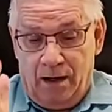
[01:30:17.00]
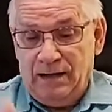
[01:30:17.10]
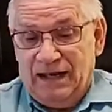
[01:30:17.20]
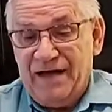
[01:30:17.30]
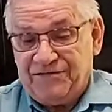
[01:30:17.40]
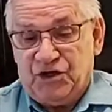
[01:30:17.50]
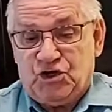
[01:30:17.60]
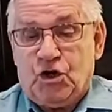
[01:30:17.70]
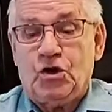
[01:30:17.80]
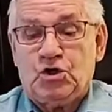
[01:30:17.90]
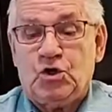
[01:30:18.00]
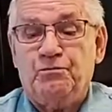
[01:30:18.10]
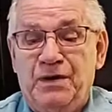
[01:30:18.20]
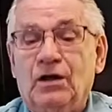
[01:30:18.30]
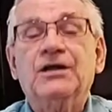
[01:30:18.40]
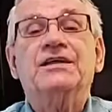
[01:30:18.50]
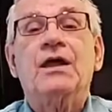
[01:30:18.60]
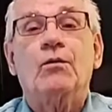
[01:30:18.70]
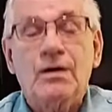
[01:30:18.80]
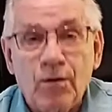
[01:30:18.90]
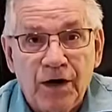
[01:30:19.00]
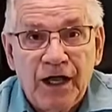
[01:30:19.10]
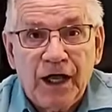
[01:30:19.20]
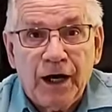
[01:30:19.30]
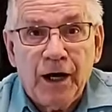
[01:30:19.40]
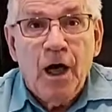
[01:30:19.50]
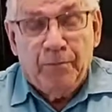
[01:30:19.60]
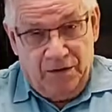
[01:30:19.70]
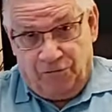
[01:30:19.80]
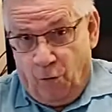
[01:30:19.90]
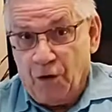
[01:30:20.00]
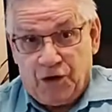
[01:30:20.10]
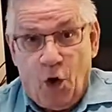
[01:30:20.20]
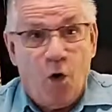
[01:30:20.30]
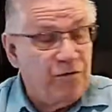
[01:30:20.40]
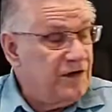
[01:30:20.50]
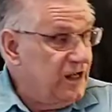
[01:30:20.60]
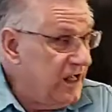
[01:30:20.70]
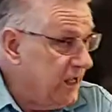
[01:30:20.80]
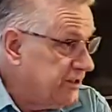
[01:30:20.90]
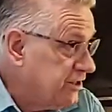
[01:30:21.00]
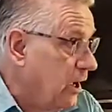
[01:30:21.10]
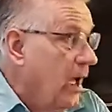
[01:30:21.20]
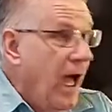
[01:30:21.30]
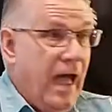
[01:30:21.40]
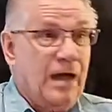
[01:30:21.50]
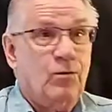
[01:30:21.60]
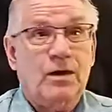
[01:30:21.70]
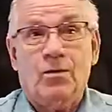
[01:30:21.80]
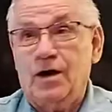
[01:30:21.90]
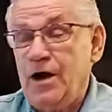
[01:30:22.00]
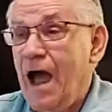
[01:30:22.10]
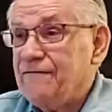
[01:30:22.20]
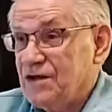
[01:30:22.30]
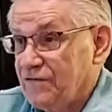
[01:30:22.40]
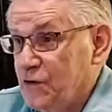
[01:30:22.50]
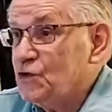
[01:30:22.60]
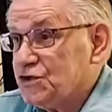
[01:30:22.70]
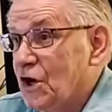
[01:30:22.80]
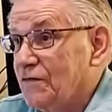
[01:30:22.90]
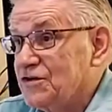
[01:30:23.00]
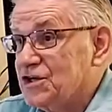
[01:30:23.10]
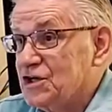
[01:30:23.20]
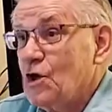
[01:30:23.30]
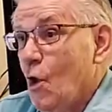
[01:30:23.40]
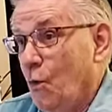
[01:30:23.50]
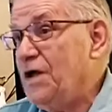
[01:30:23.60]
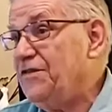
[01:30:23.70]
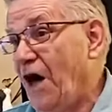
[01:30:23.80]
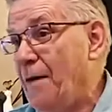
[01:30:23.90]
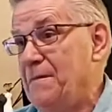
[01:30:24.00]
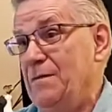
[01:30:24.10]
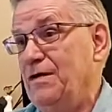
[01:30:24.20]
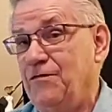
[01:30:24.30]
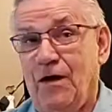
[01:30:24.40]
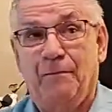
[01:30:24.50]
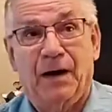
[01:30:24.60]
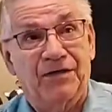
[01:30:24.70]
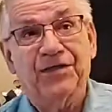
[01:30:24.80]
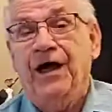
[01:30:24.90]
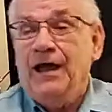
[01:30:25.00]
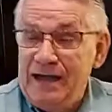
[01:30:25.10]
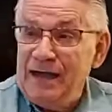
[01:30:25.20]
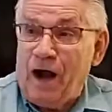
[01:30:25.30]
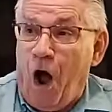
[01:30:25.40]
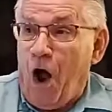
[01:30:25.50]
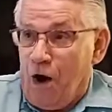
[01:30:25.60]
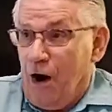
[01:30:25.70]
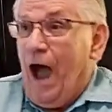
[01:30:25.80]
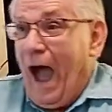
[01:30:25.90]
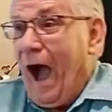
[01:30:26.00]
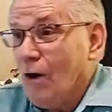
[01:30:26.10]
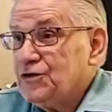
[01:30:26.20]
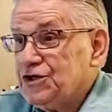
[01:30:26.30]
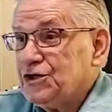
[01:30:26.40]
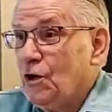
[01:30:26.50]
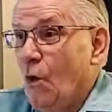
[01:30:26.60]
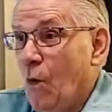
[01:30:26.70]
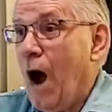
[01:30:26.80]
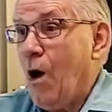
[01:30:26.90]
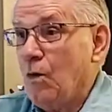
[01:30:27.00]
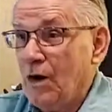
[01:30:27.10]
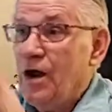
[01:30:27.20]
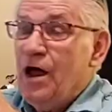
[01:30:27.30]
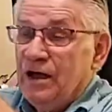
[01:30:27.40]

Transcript: left the church building that we were in before COVID hit, and we were having a few services, we thought maybe for a month, in our house while we're